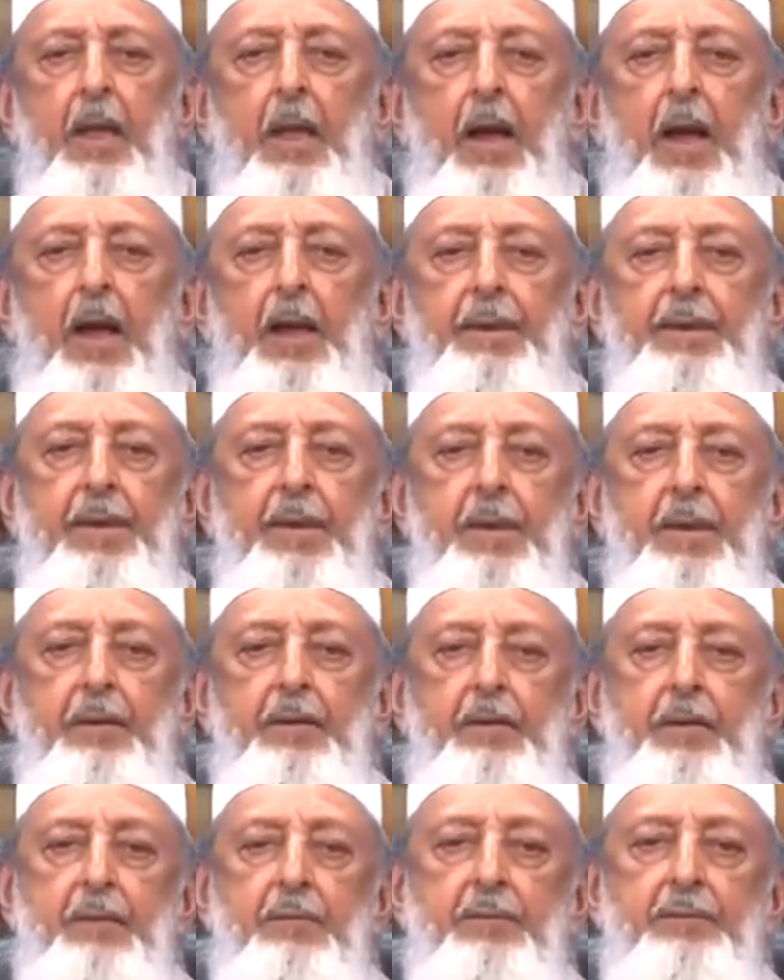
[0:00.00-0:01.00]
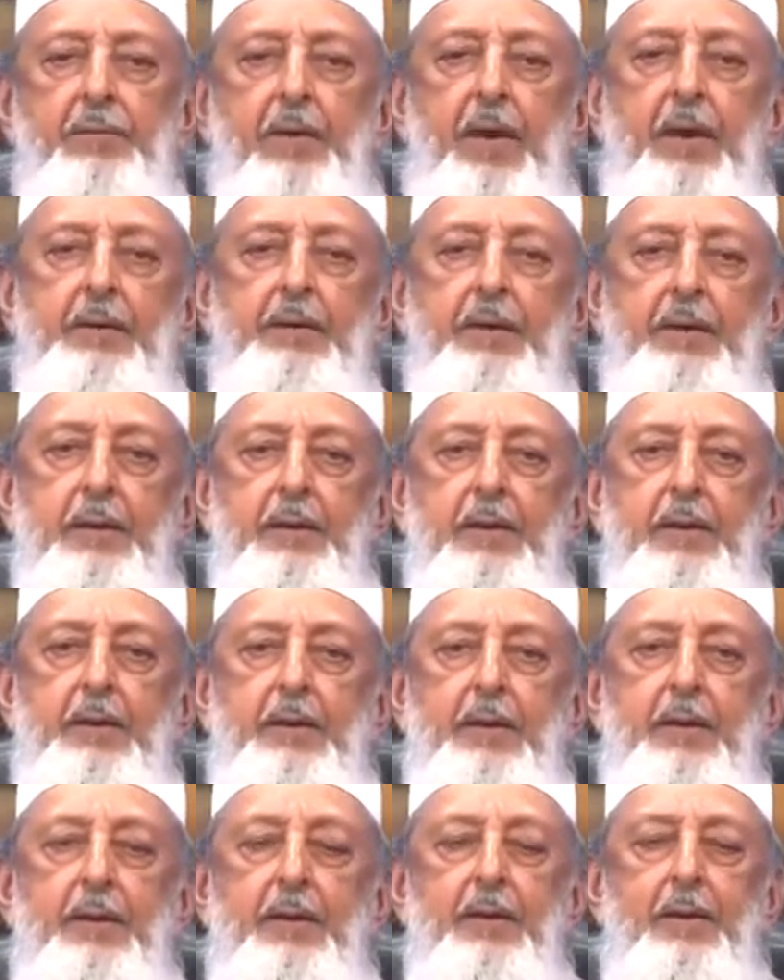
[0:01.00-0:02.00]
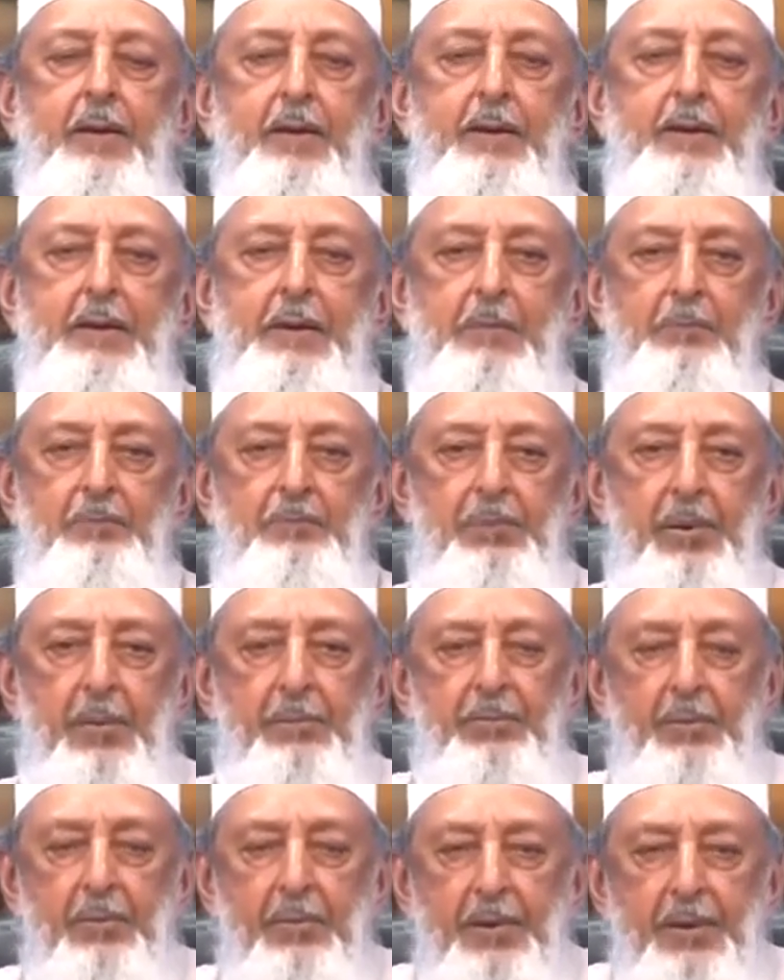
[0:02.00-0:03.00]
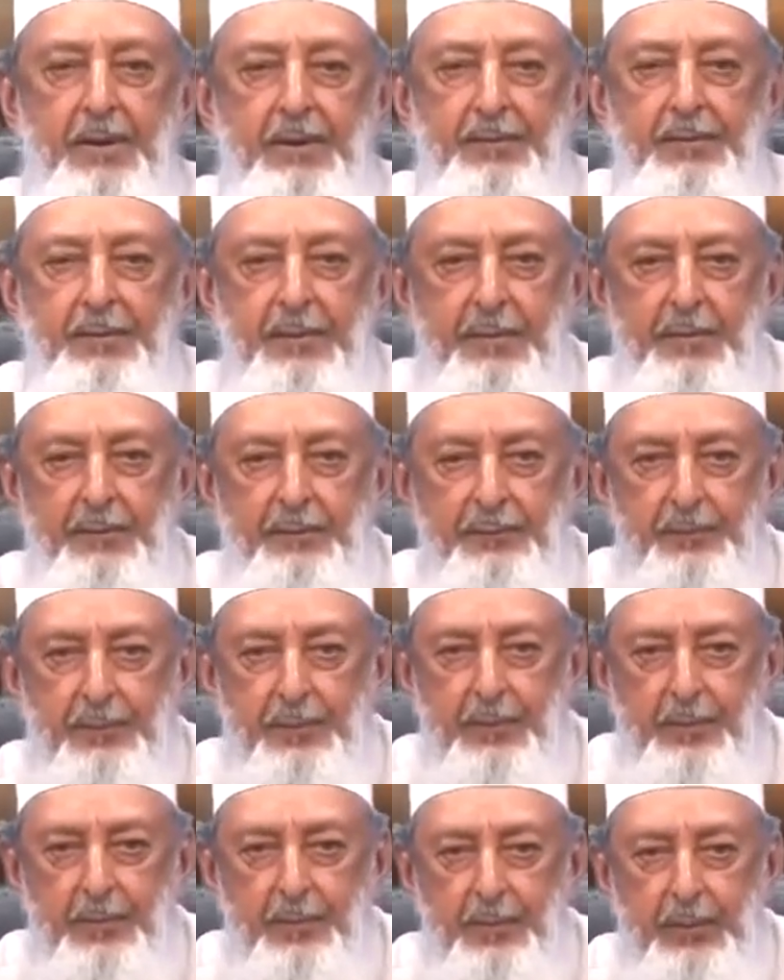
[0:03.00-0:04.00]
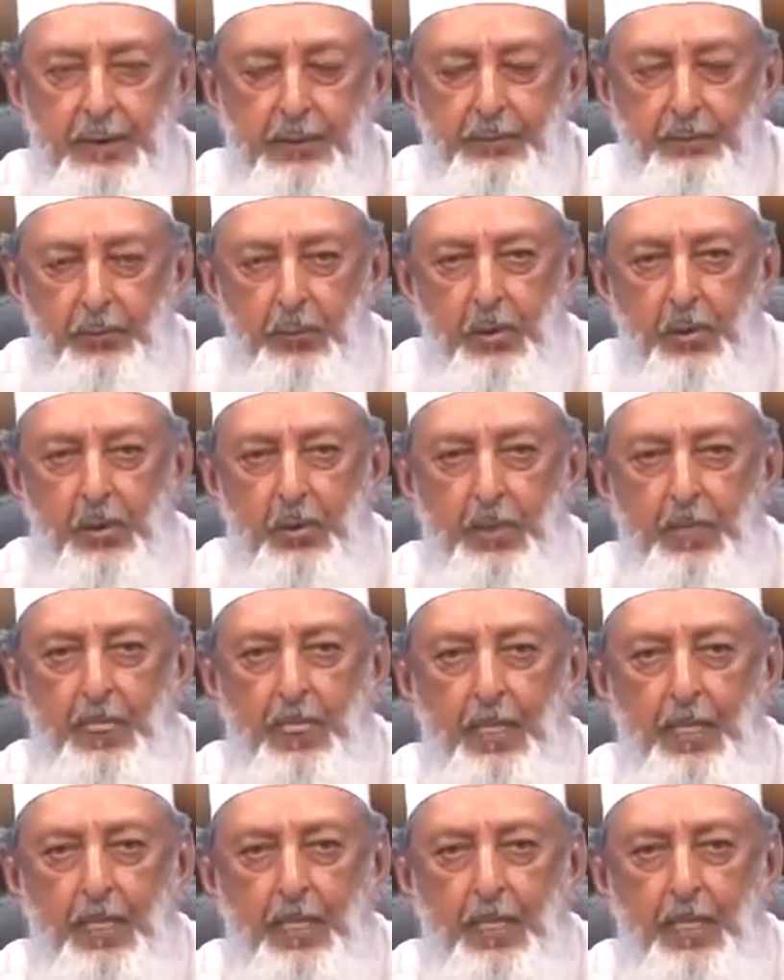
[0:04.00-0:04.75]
And then finally, in preparation for the Great War,